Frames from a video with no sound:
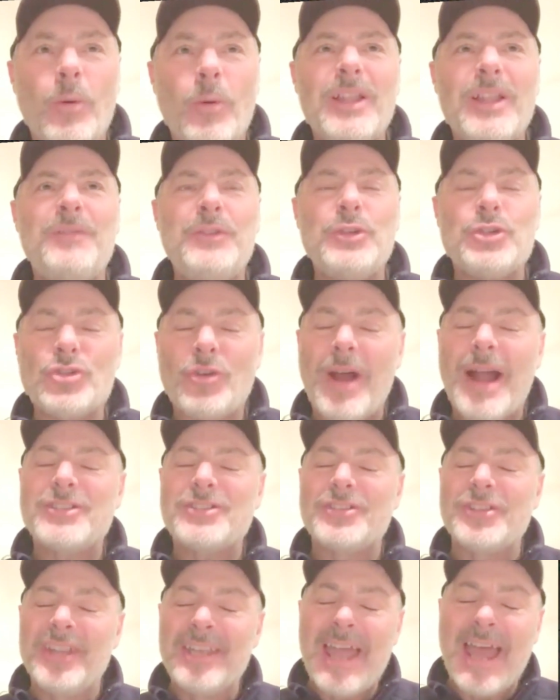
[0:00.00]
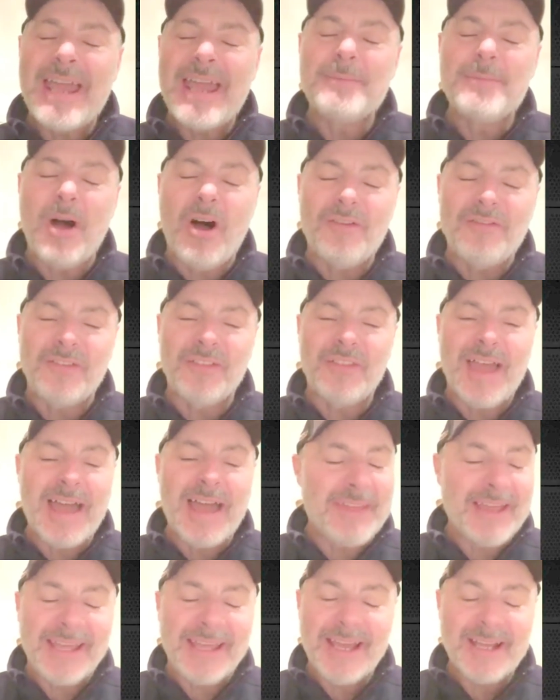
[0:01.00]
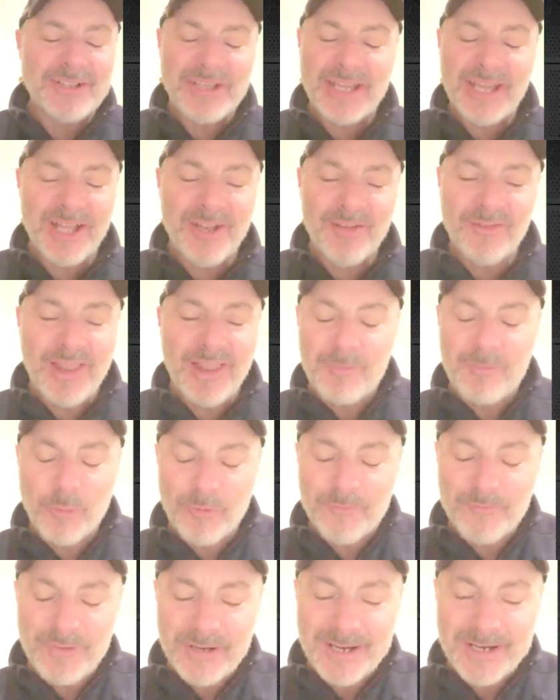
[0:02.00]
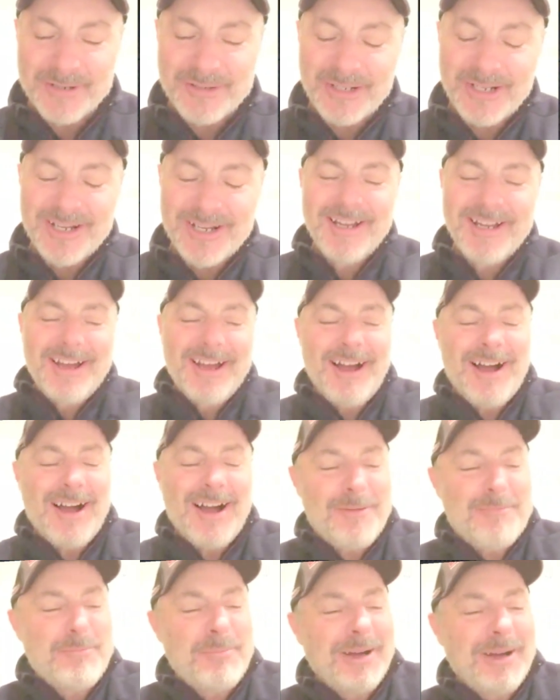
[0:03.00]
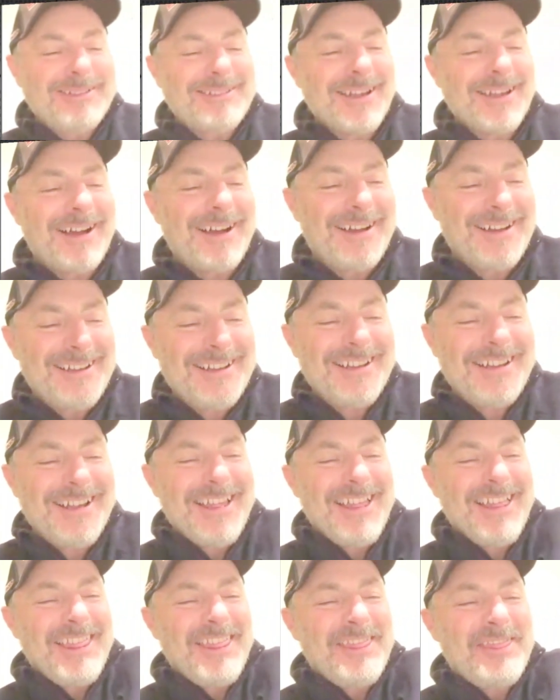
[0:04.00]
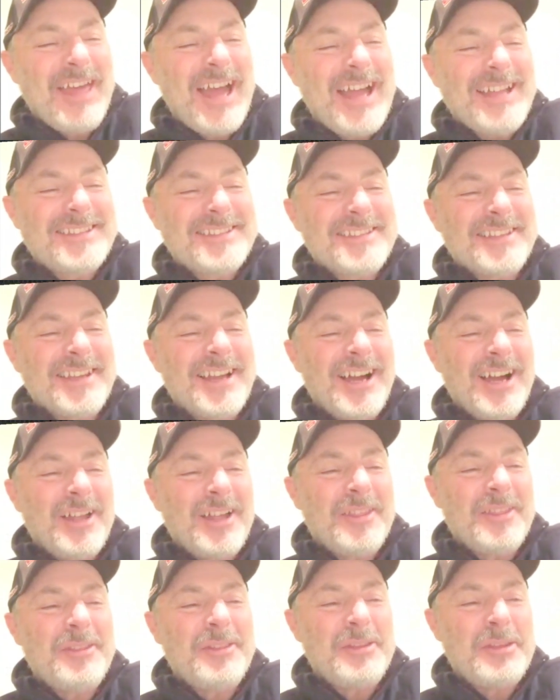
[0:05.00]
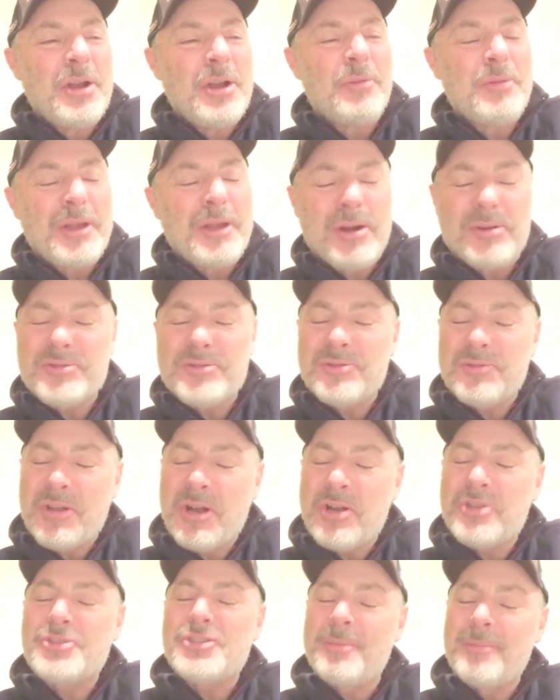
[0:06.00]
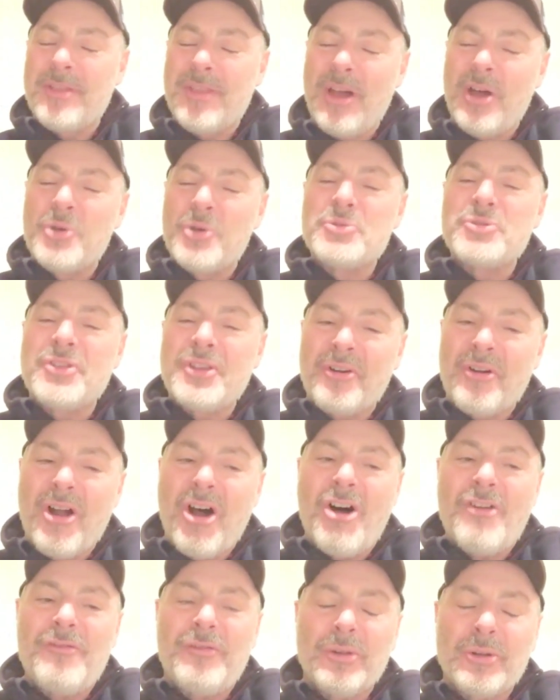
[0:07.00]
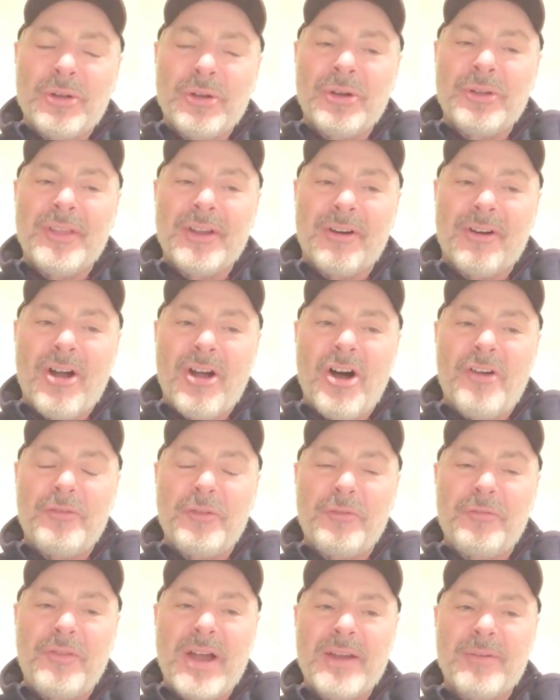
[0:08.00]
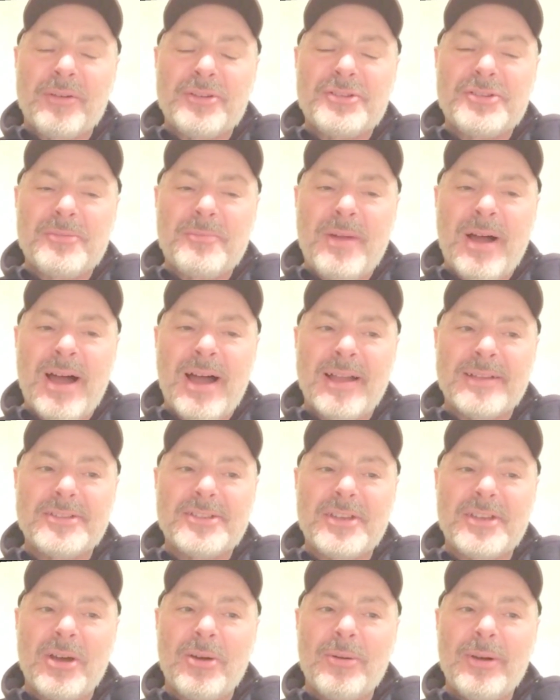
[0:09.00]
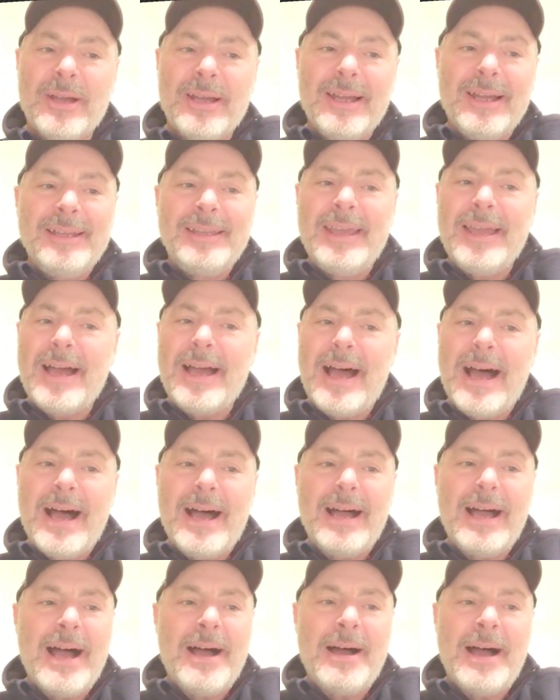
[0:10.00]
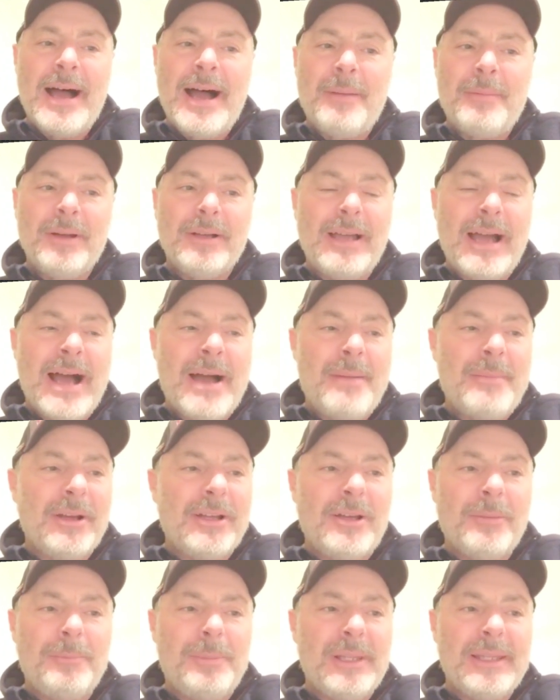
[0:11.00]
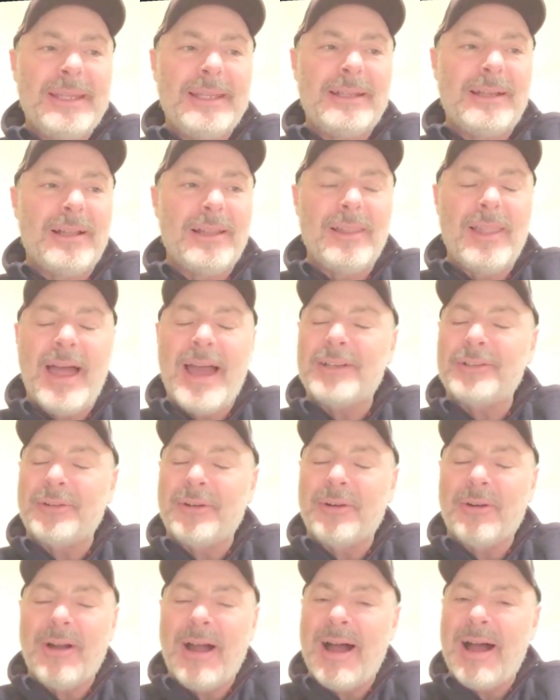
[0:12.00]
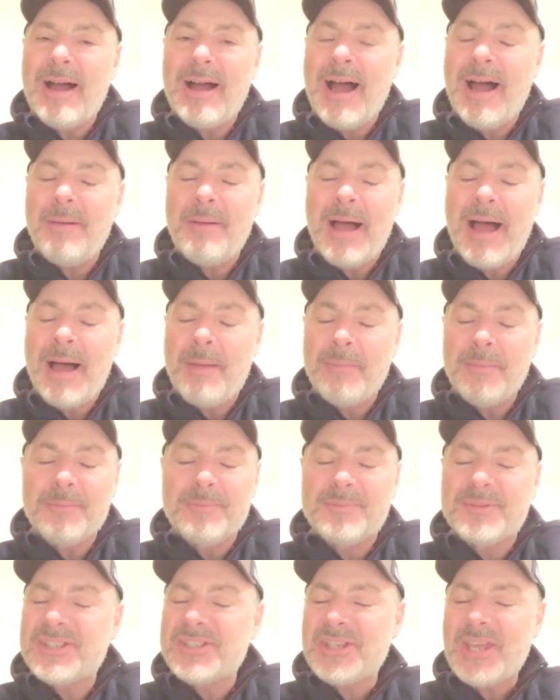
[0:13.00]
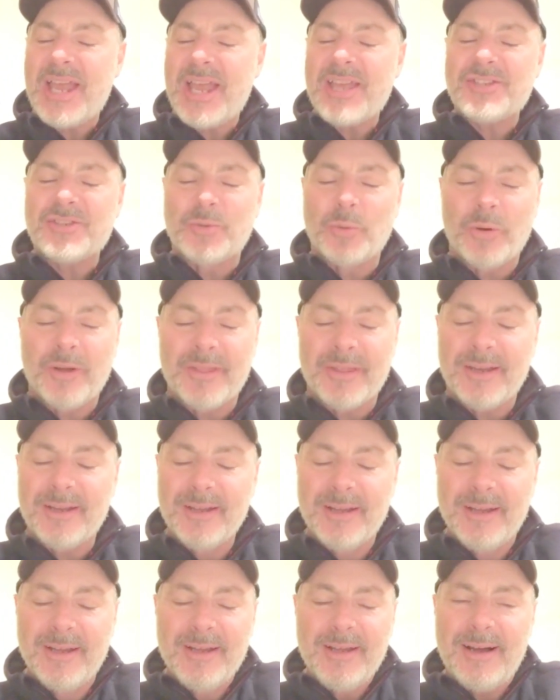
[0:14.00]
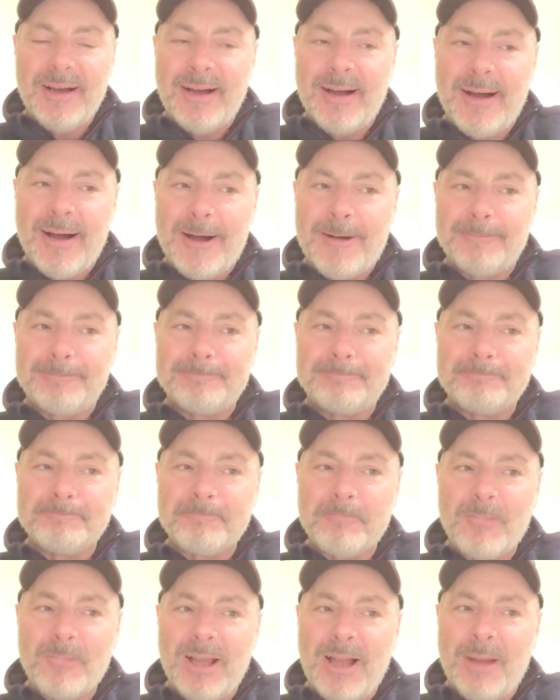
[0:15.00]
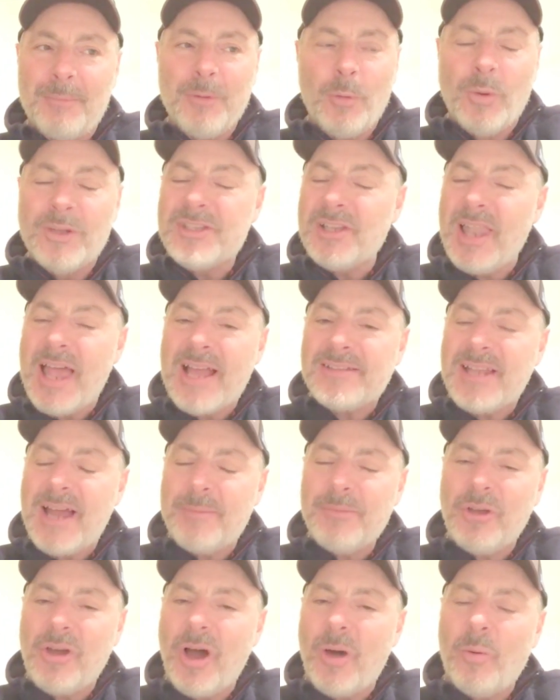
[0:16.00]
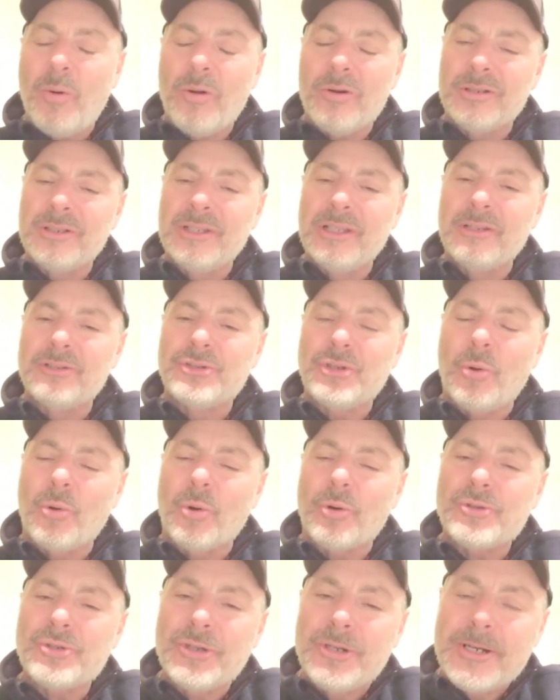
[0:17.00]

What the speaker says: Well, if you scratch the name off of that, they catch a hell of a lot more fish. But that's there's some of those that are awful good, that are awful favorites of mine. So yeah, I'm a complete collector. I'm obsessed with it. I mean, when's the last time you caught one on a Little George?